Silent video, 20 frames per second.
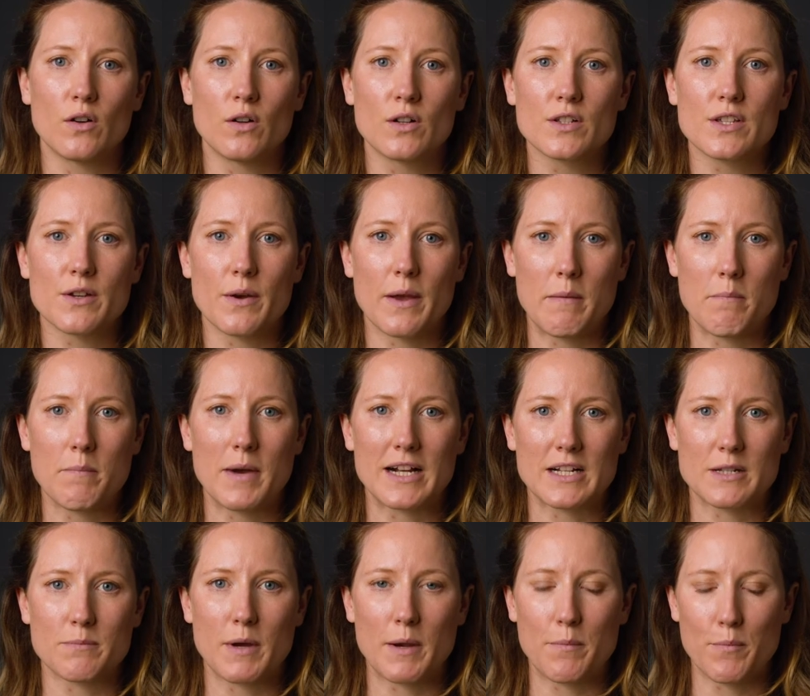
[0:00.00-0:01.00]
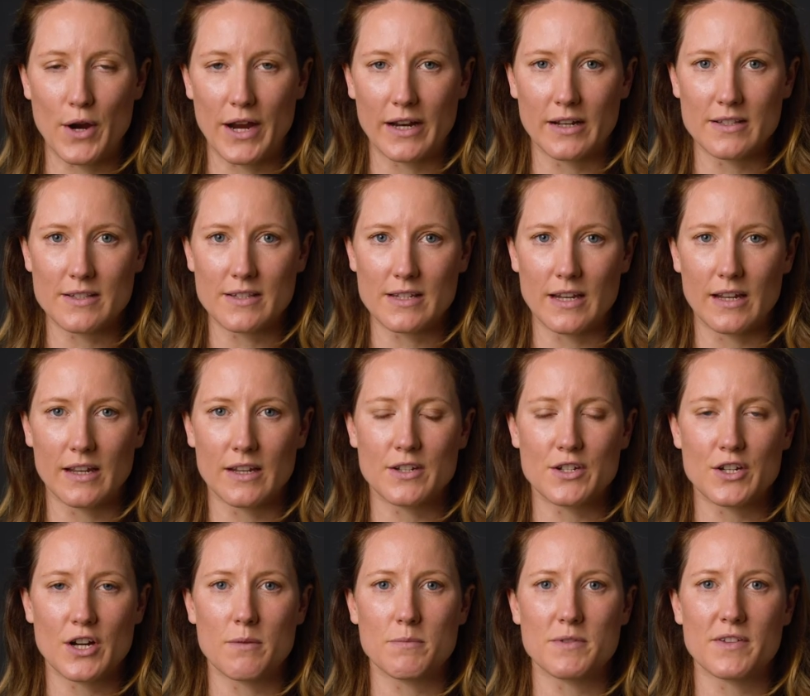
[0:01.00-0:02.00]
also impacted by pregnancy in
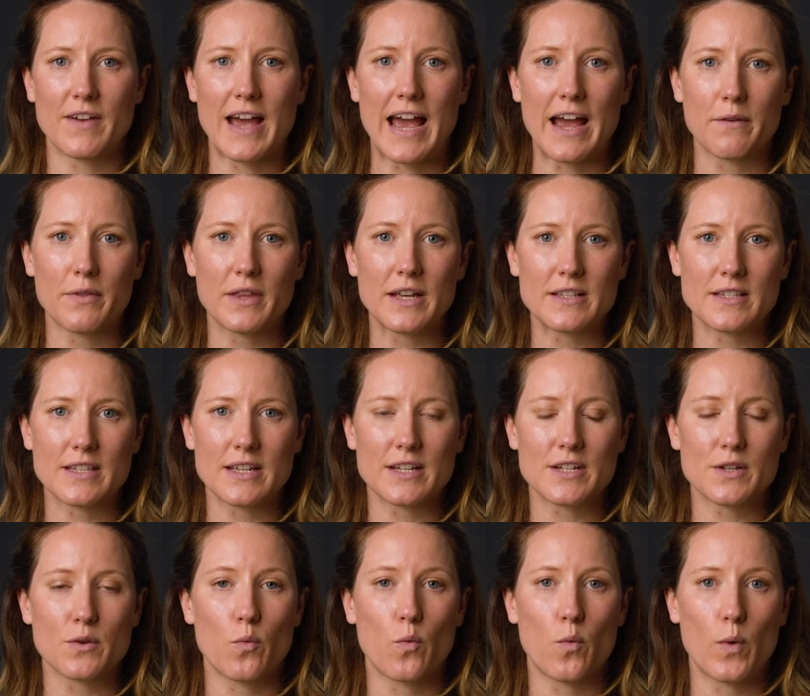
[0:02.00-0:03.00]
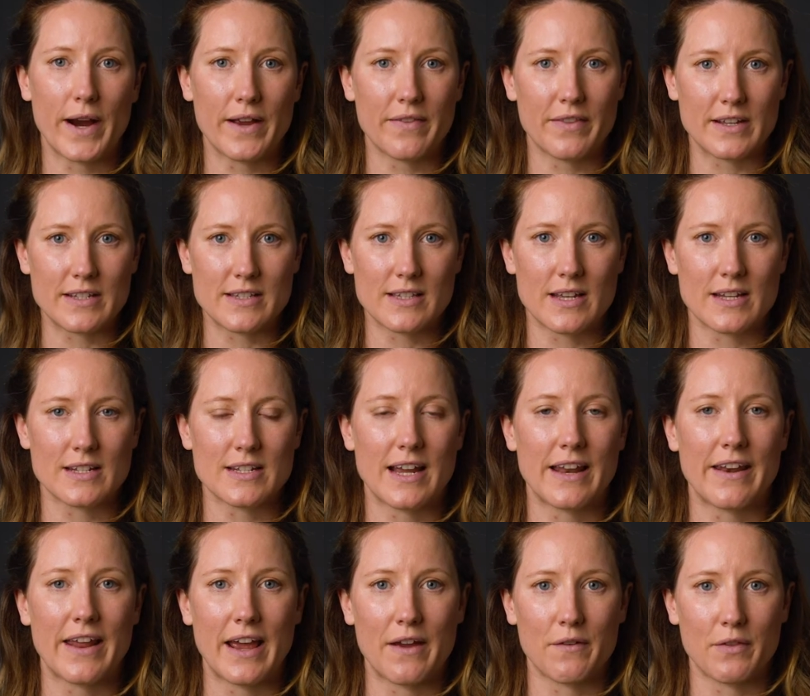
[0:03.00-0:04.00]
terms of how they sit, where they sit,
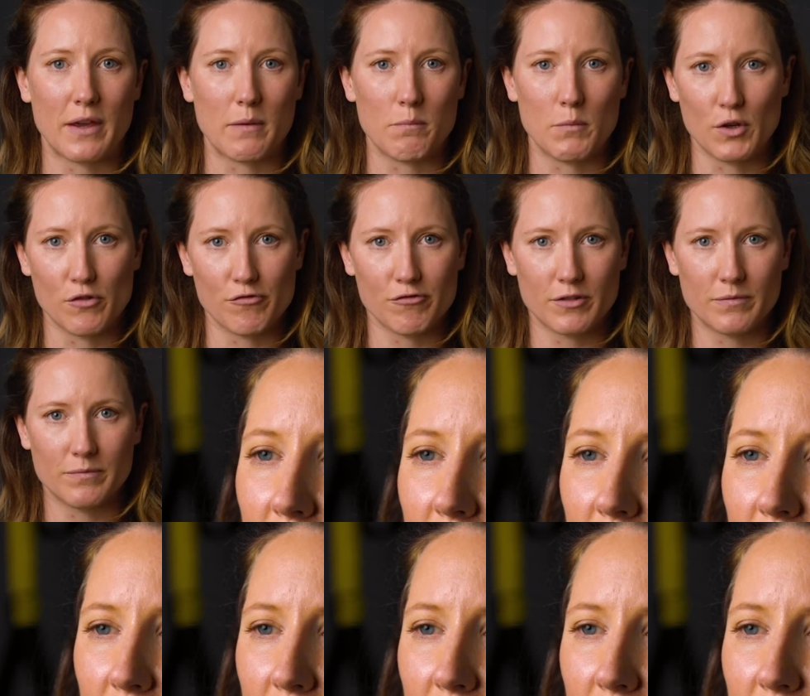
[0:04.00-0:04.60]
and how they move.